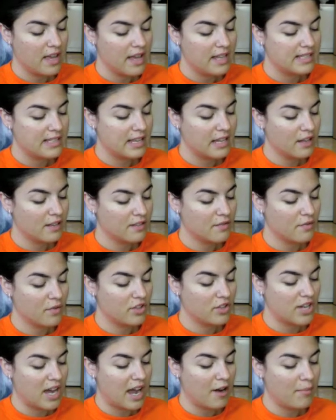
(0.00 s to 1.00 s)
sales of
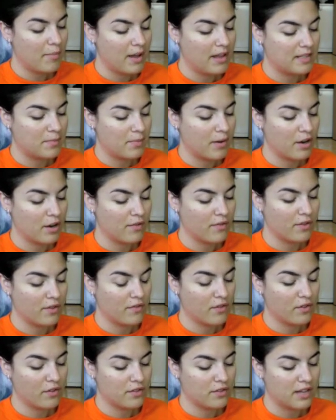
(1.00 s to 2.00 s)
which outpaced butter for the
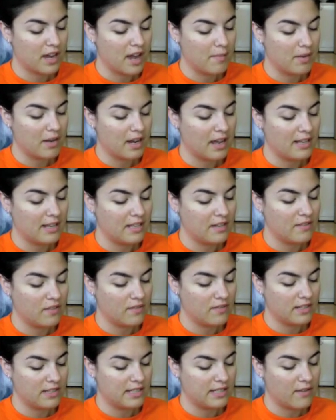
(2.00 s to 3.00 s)
first time in
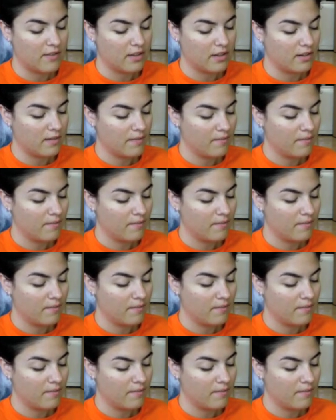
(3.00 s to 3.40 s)
1957.